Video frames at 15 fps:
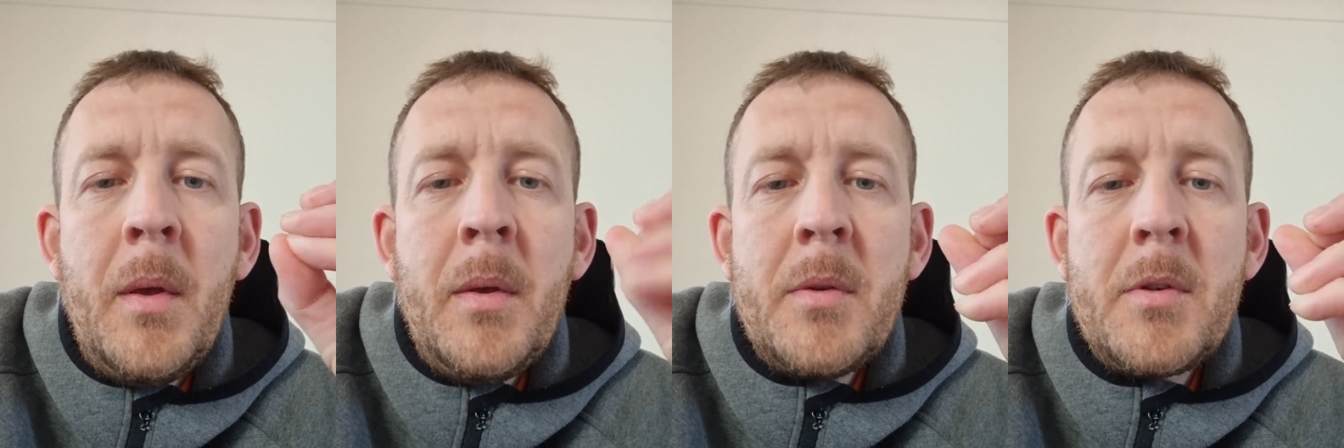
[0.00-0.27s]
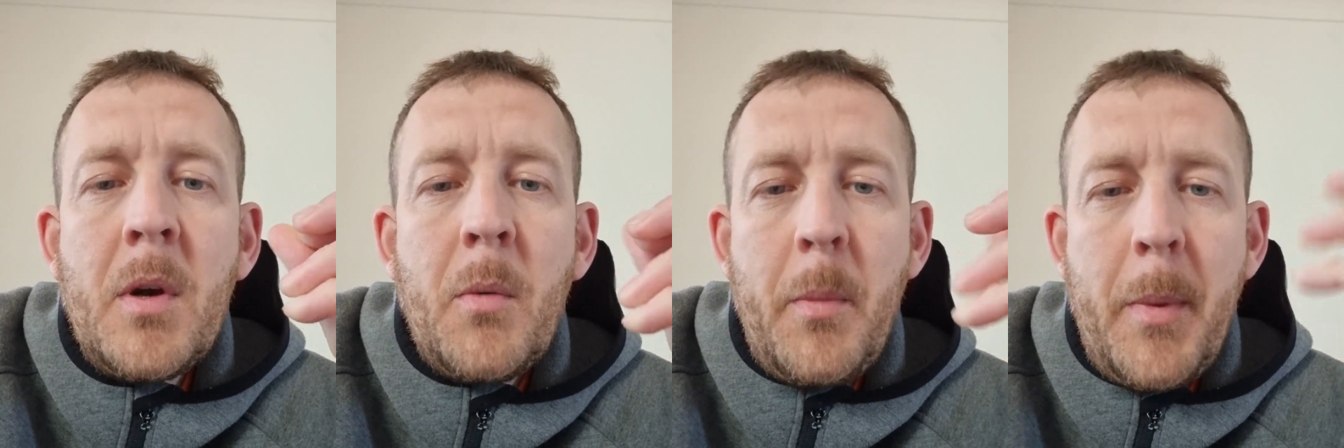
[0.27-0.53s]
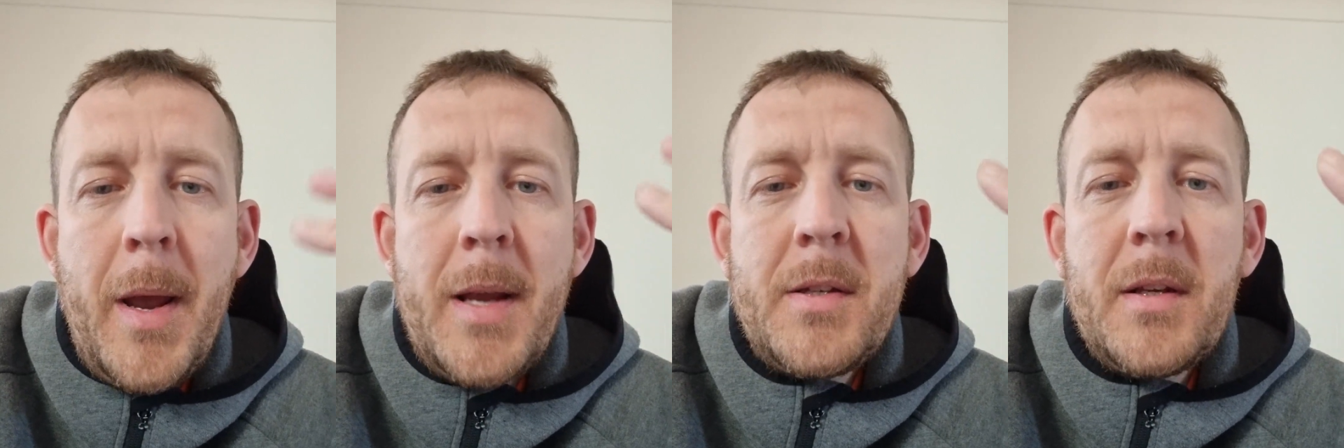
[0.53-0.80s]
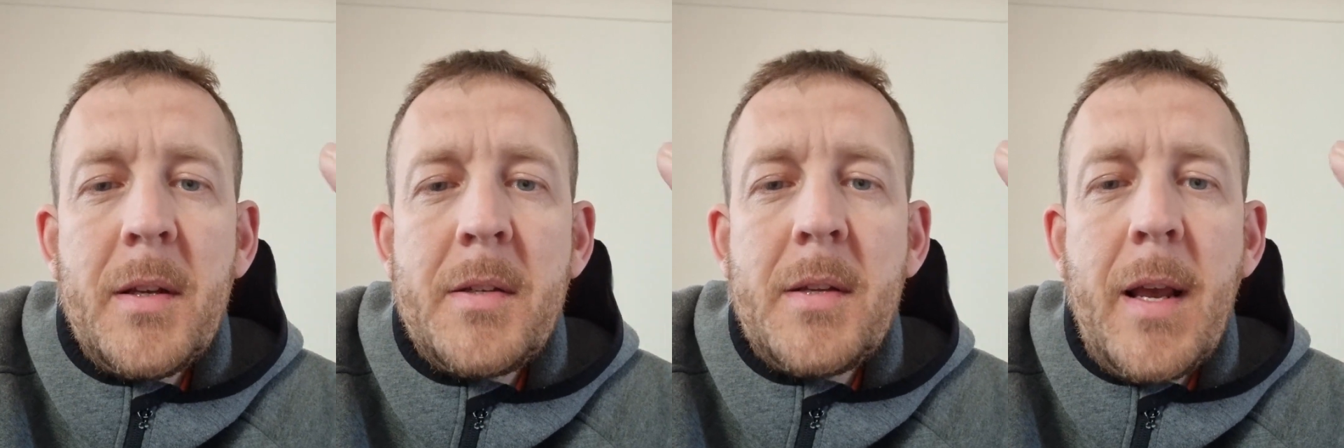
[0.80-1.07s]
So we
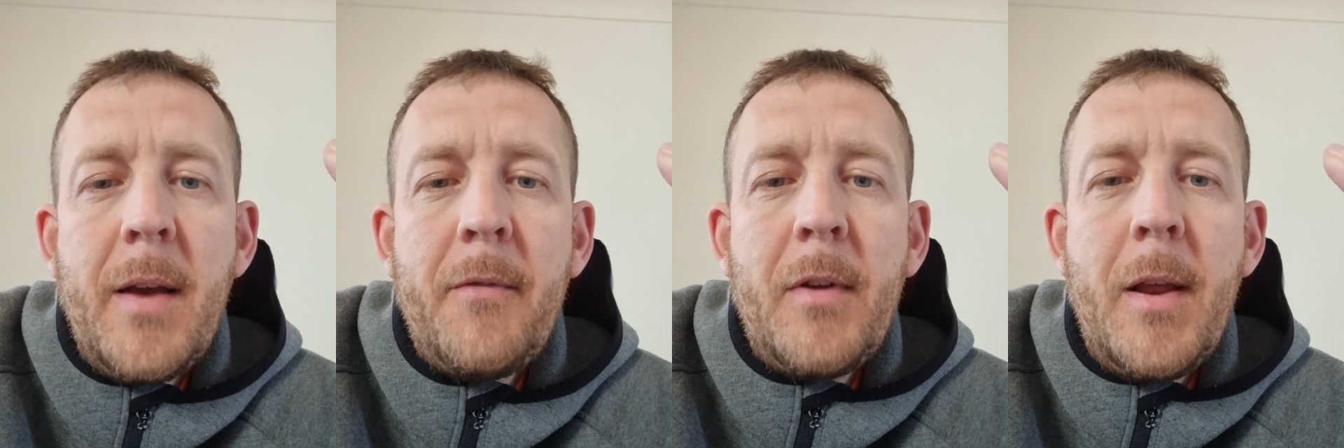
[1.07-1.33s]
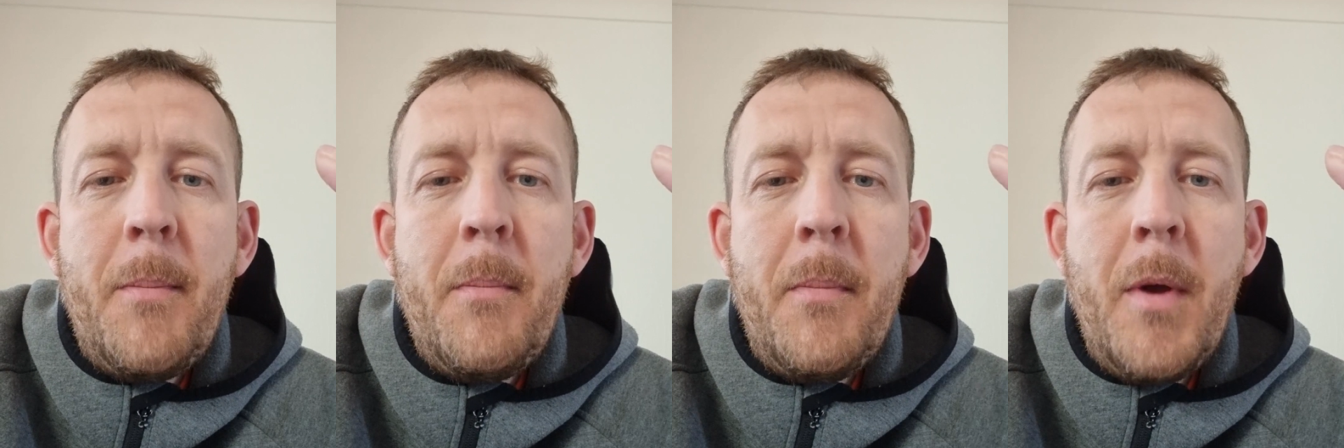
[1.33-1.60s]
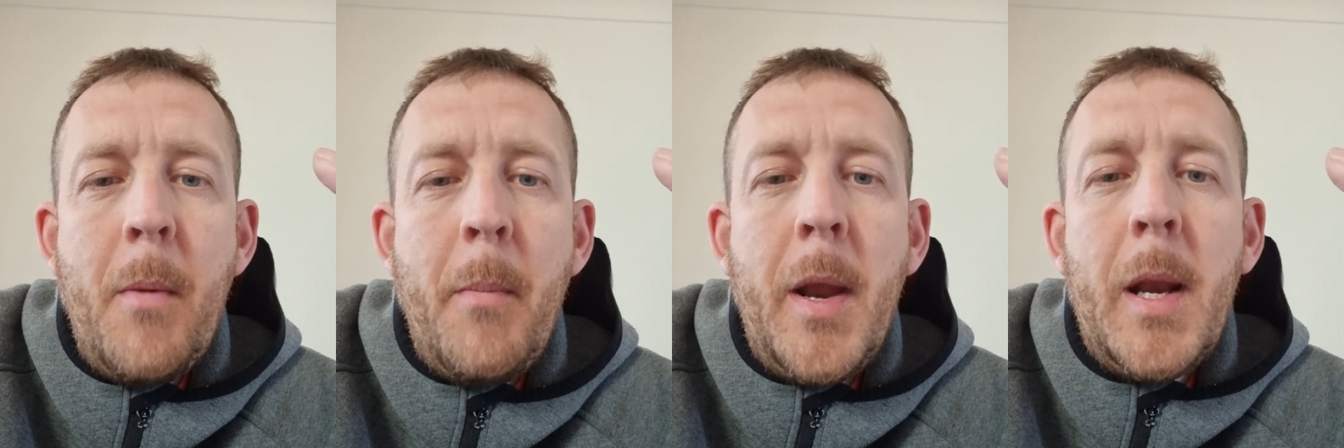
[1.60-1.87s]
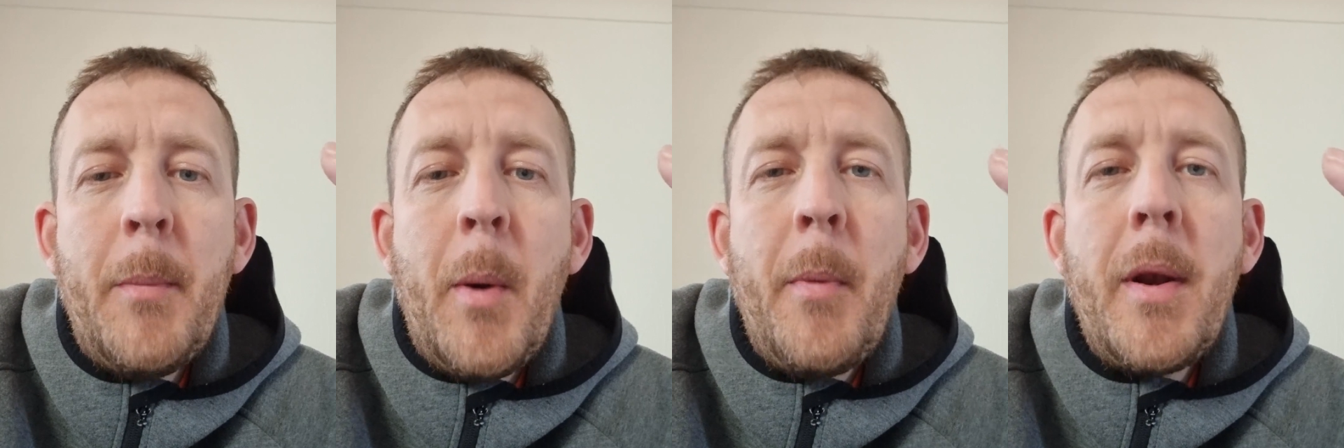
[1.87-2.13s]
basically saved him a
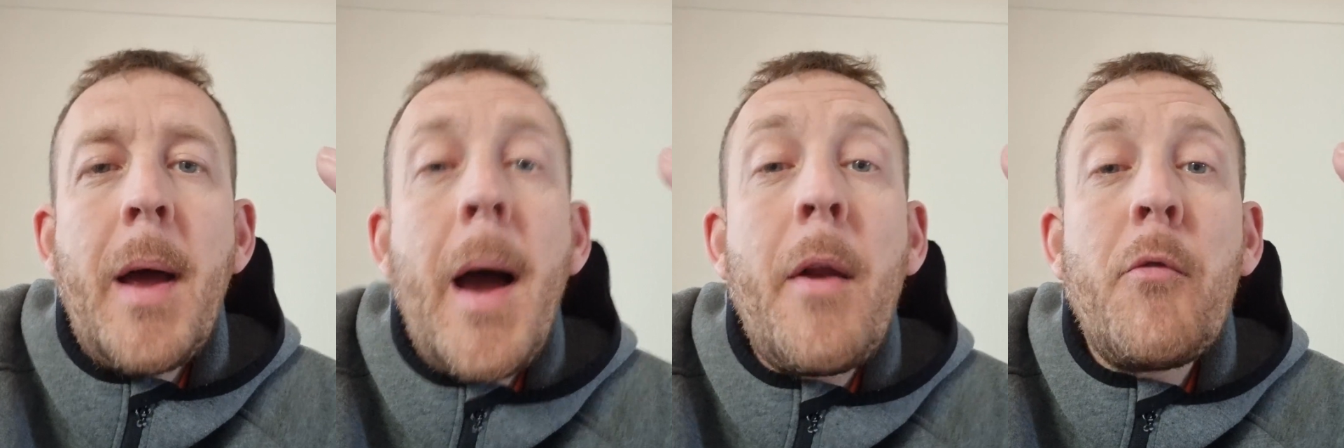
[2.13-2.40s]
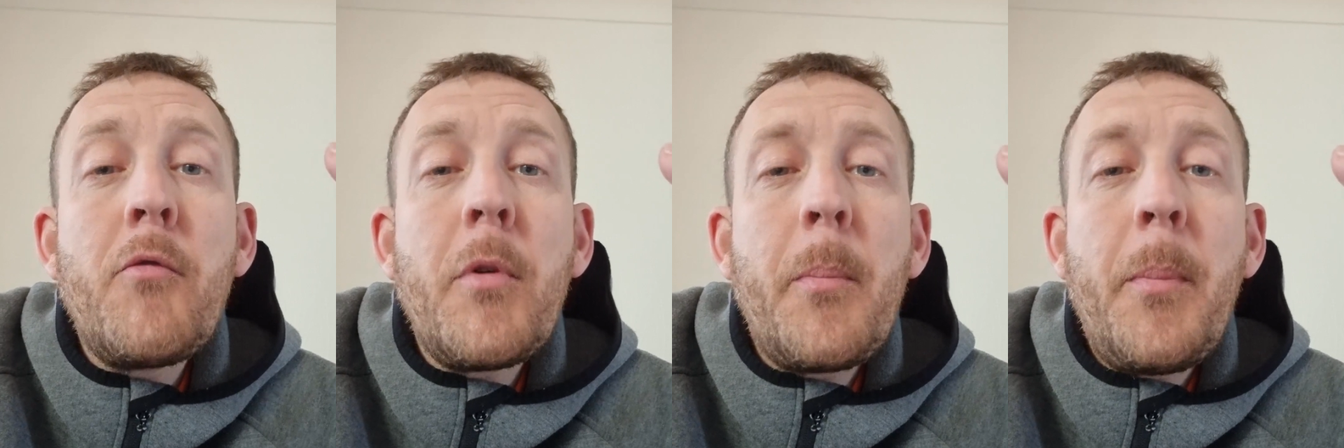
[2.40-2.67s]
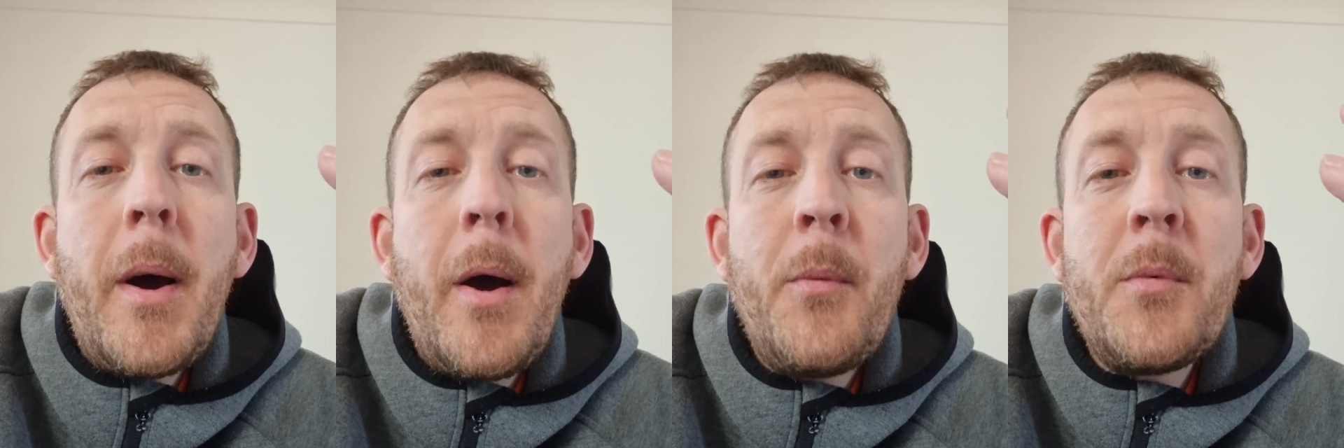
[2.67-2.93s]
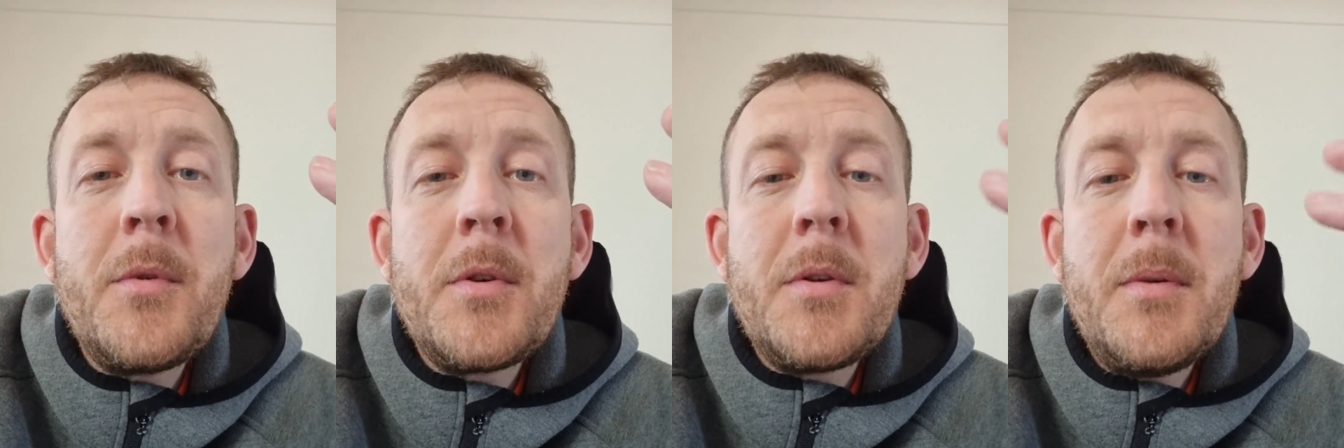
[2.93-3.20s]
minimum of
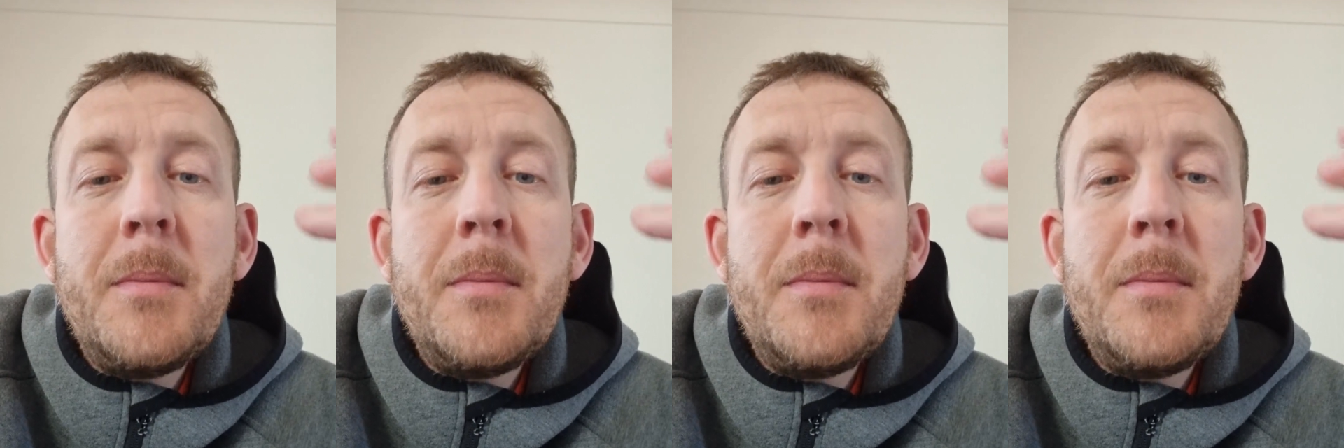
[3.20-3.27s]
£900.